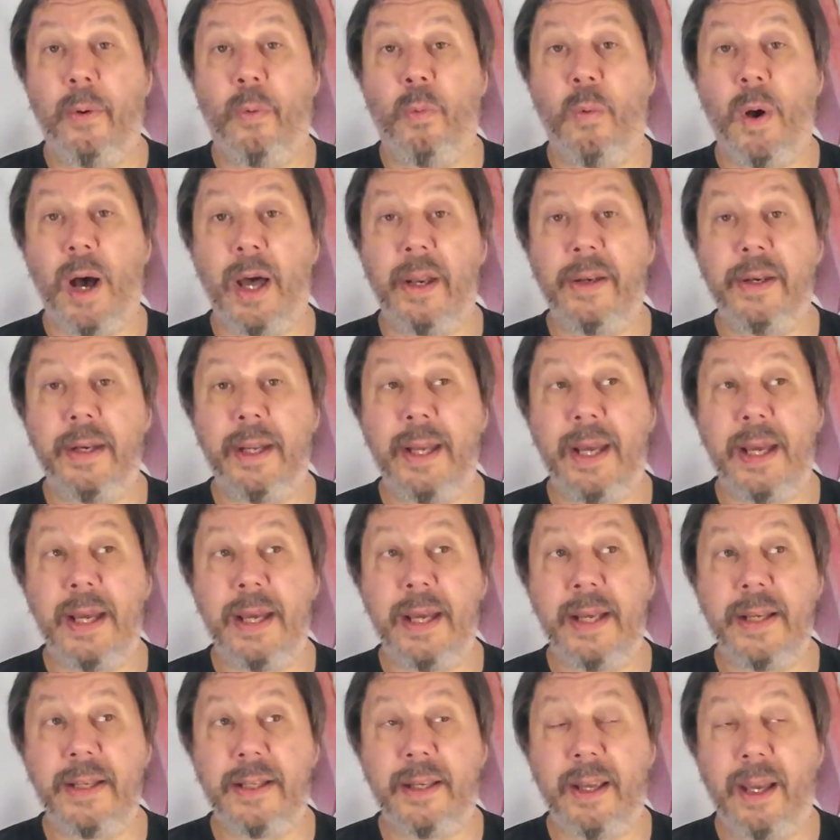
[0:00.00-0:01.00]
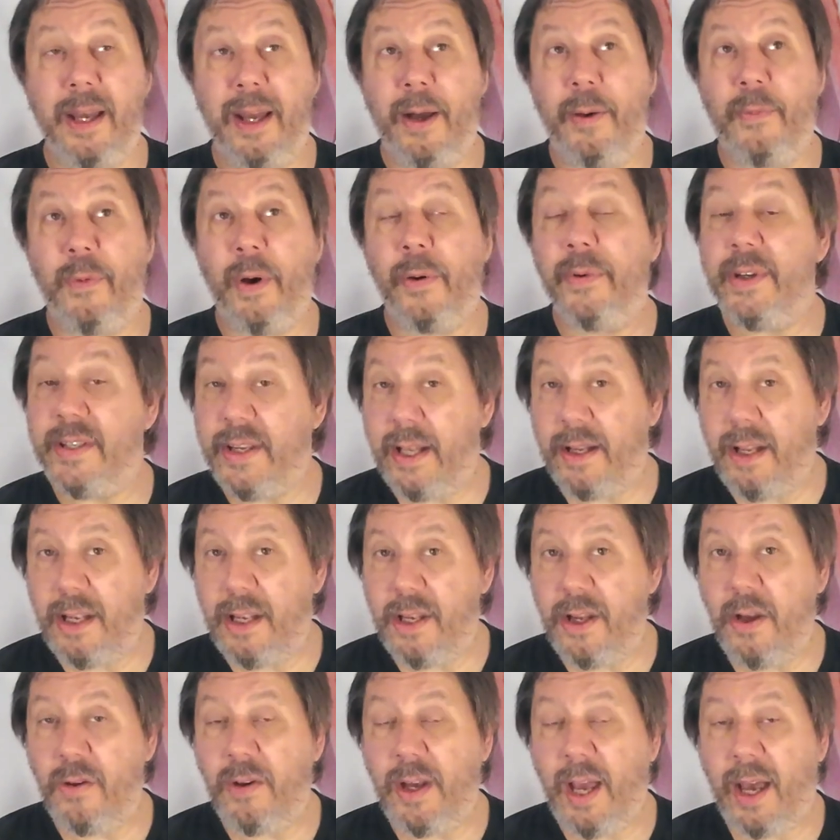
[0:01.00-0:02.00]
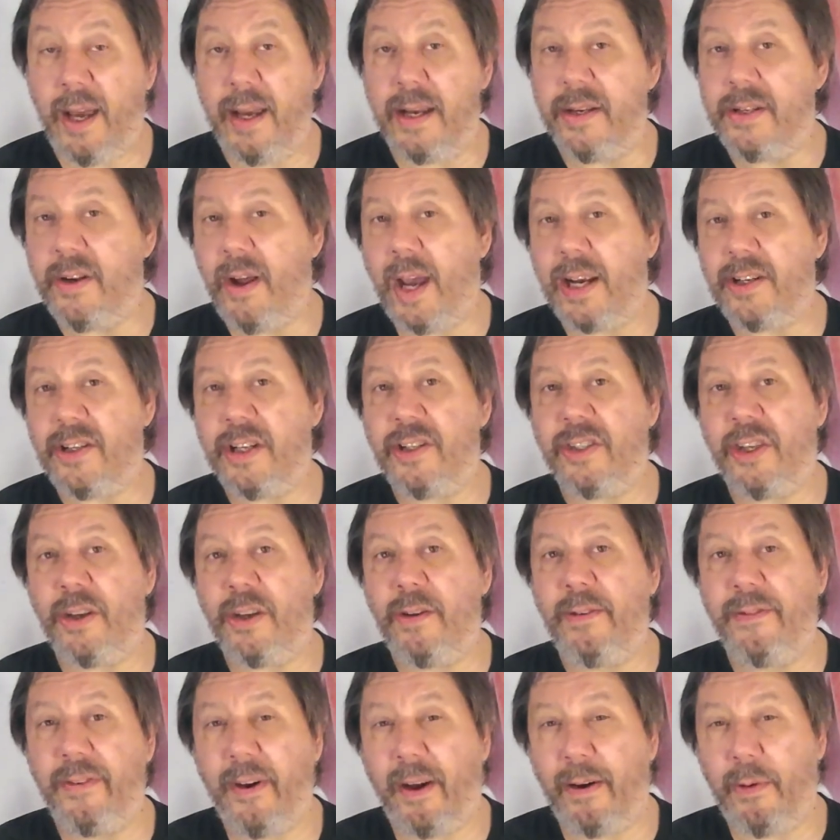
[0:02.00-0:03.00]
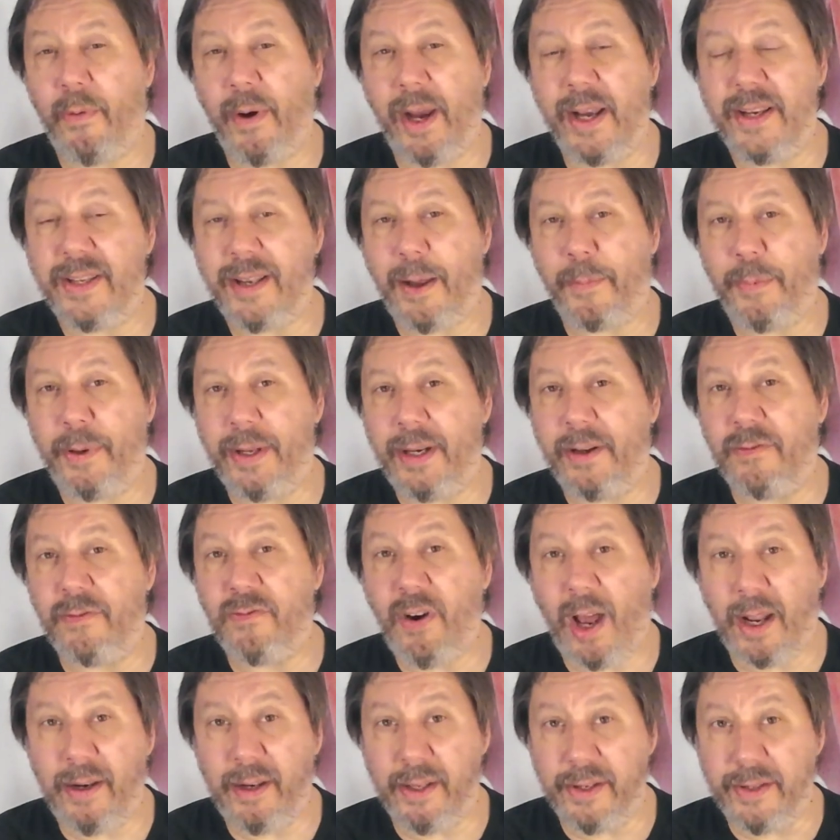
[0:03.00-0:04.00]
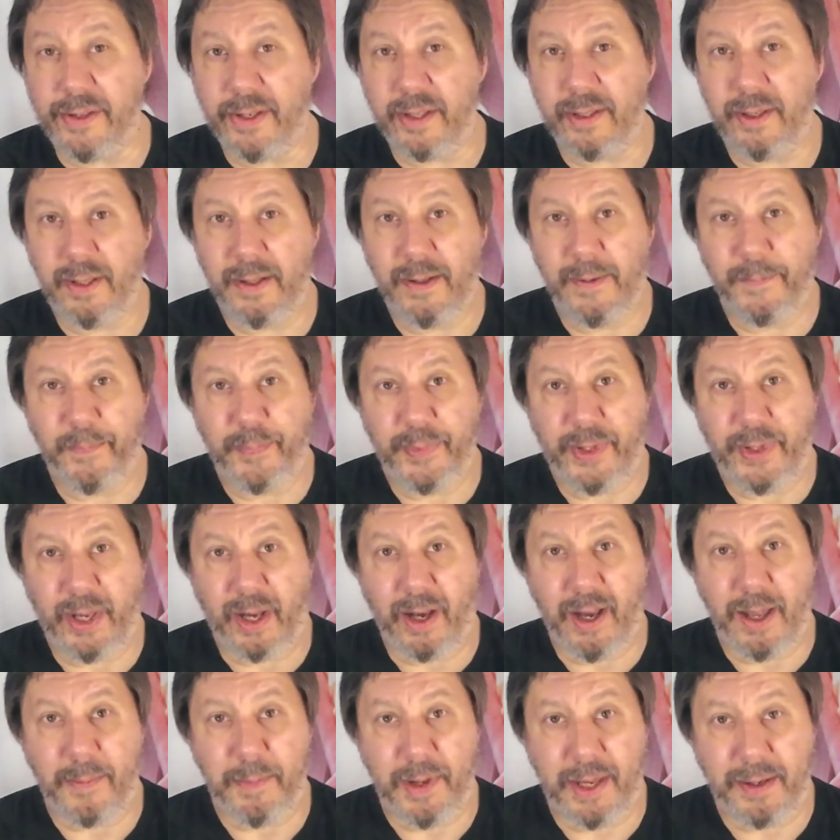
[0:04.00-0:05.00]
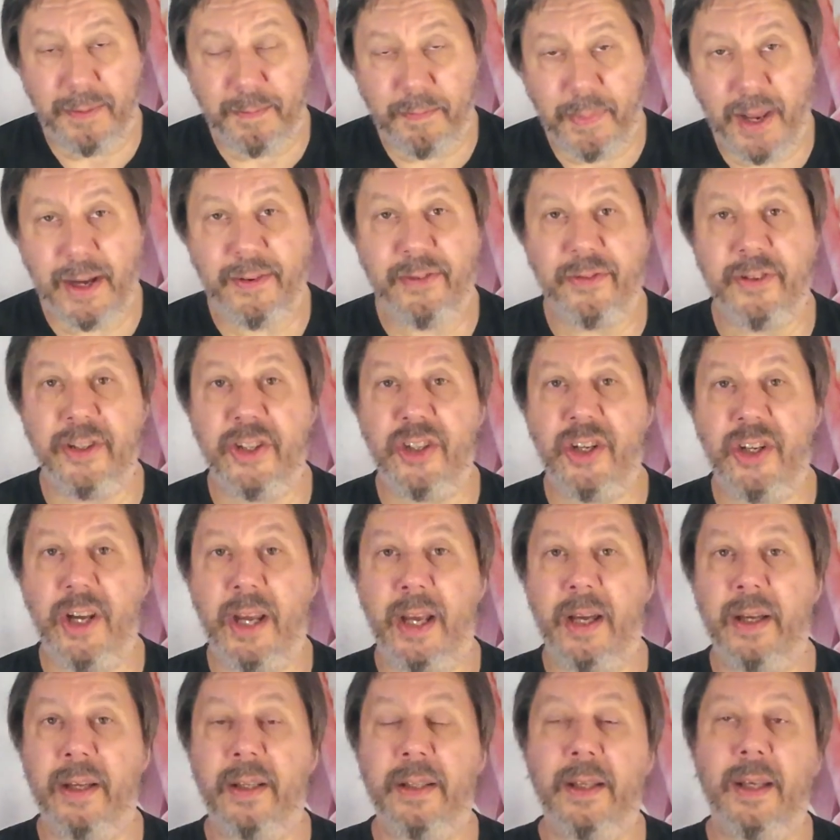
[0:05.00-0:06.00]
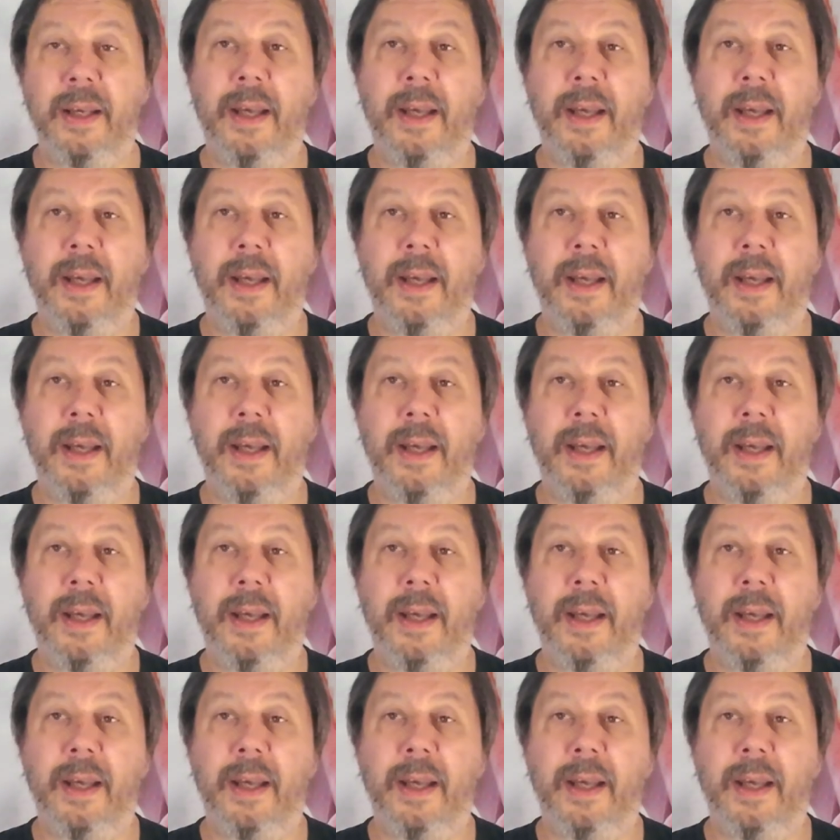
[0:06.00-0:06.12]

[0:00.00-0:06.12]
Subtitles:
one is, well, it's in the UK, it's not actually too far away, it's up in Rutland. I'm in Bedfordshire.